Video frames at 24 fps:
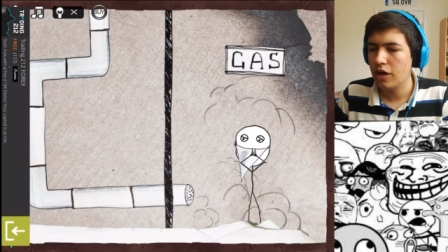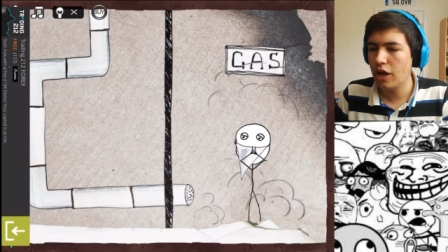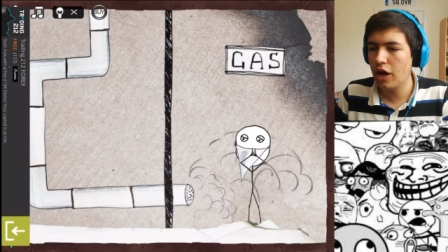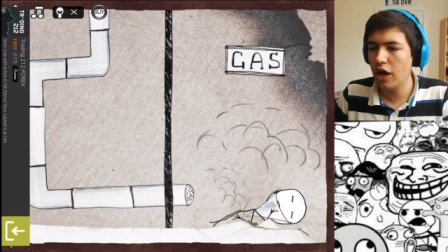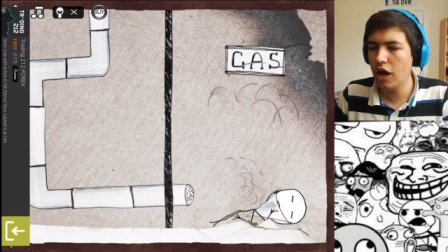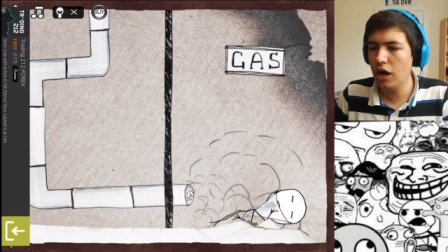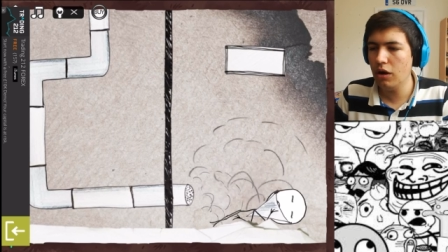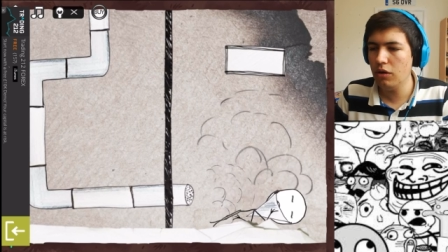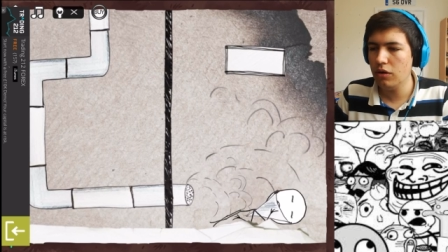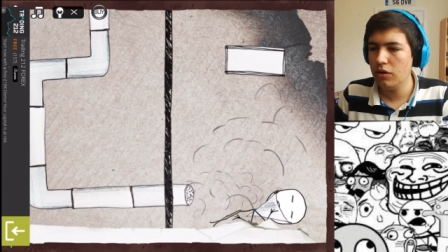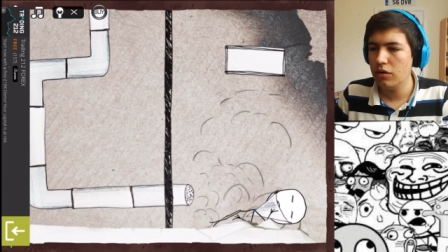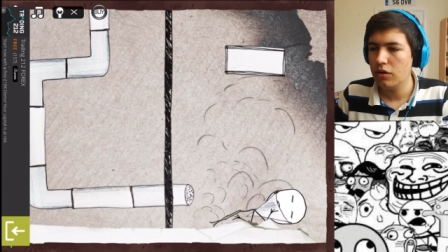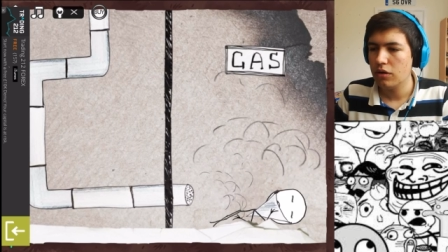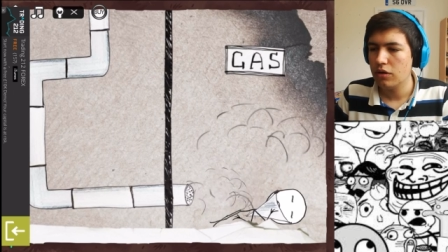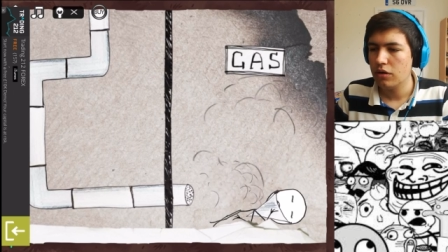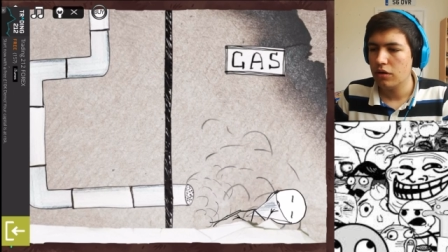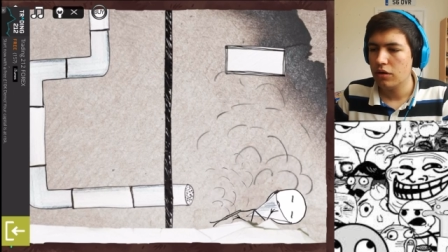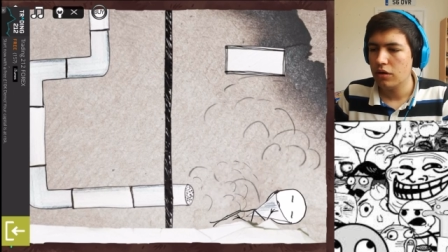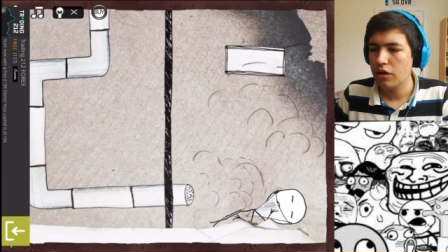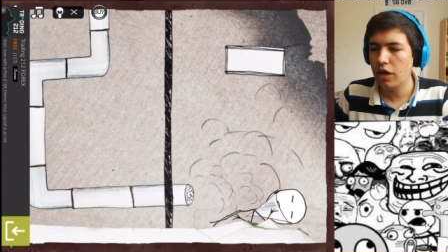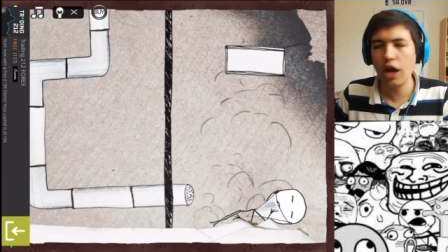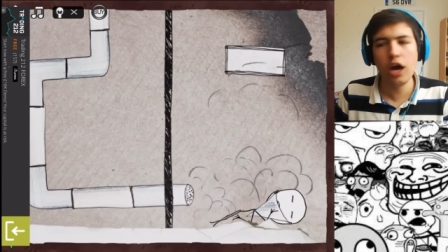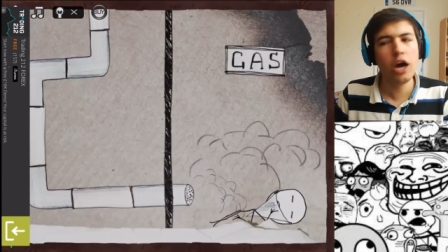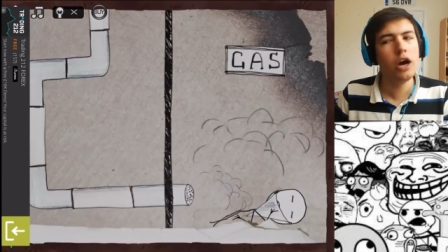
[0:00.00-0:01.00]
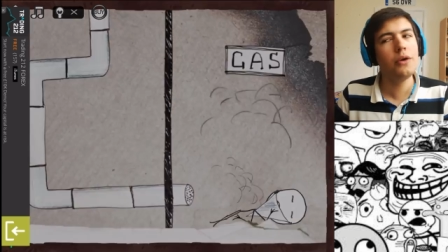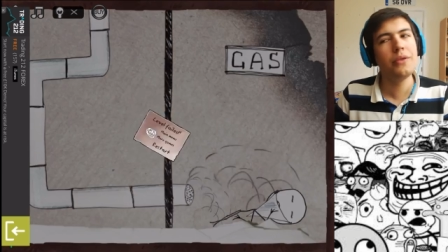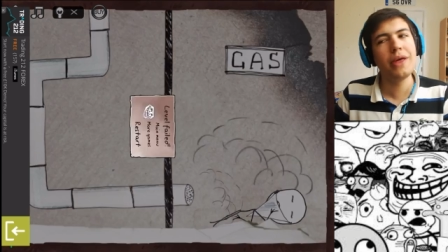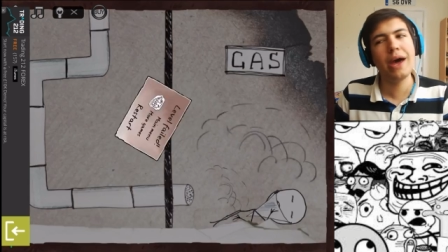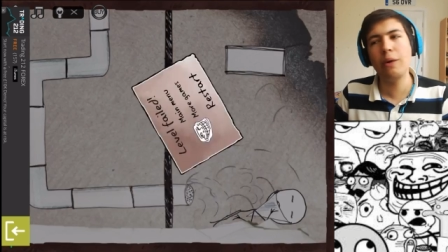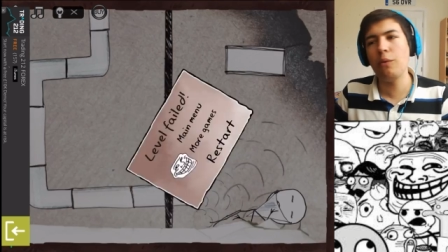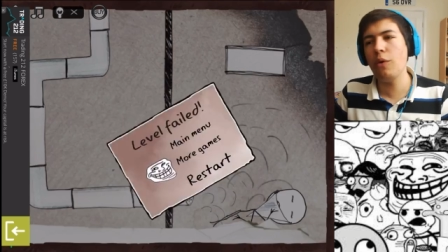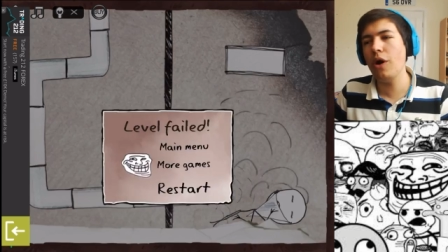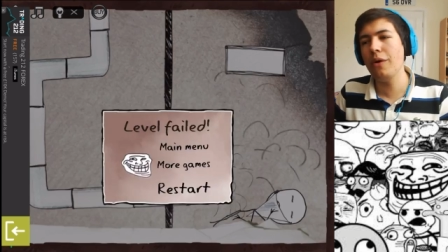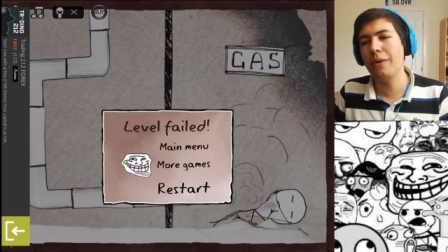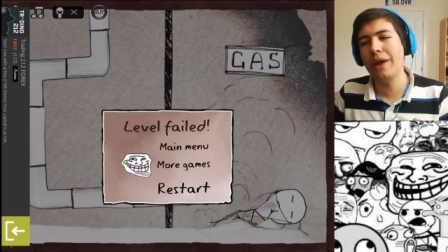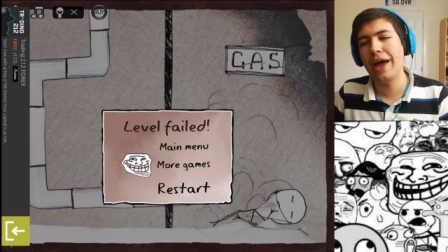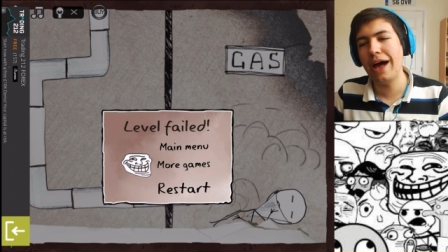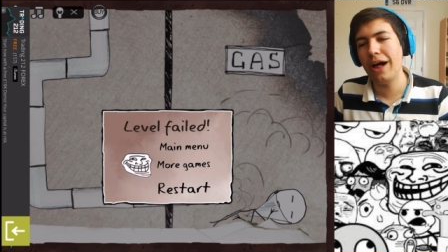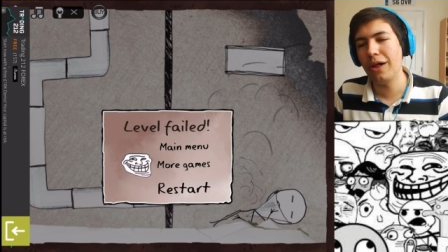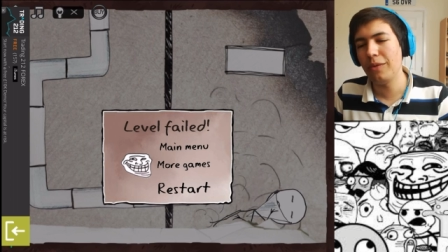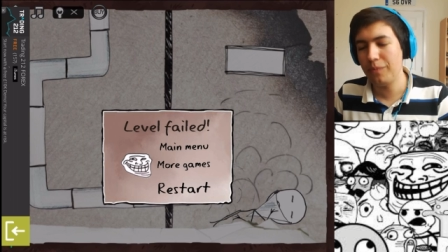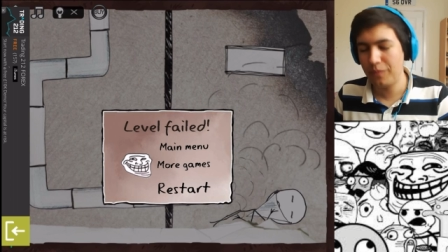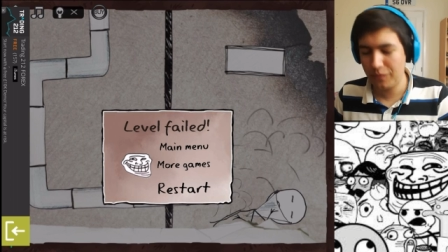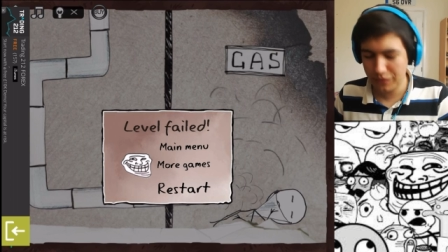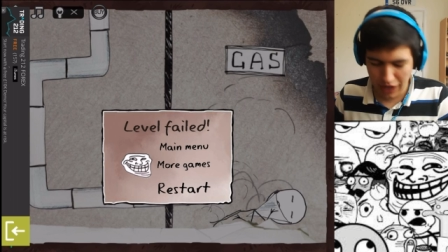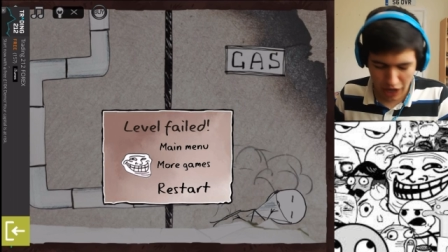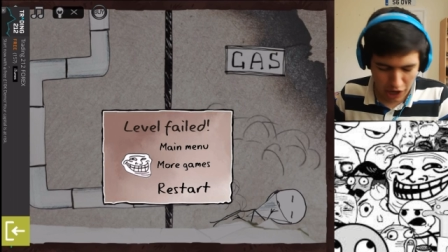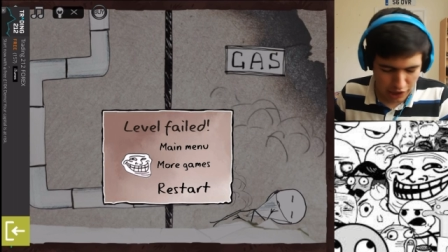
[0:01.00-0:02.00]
No? No, that won't help.